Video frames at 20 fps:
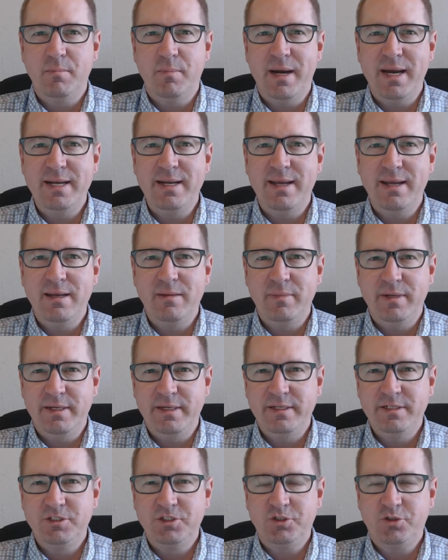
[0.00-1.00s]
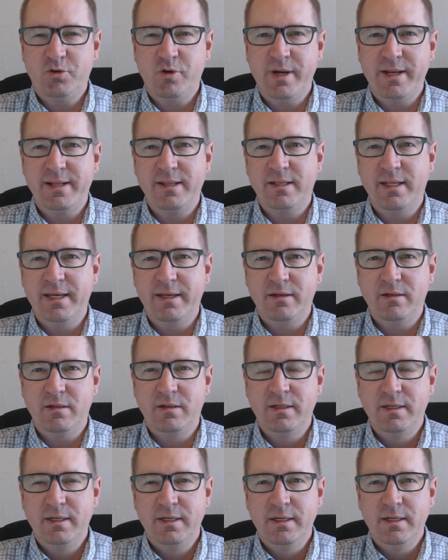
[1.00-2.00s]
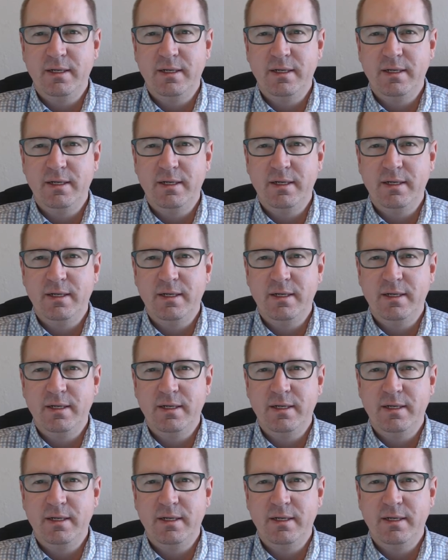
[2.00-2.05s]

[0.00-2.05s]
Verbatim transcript: My name is Trent Ladle.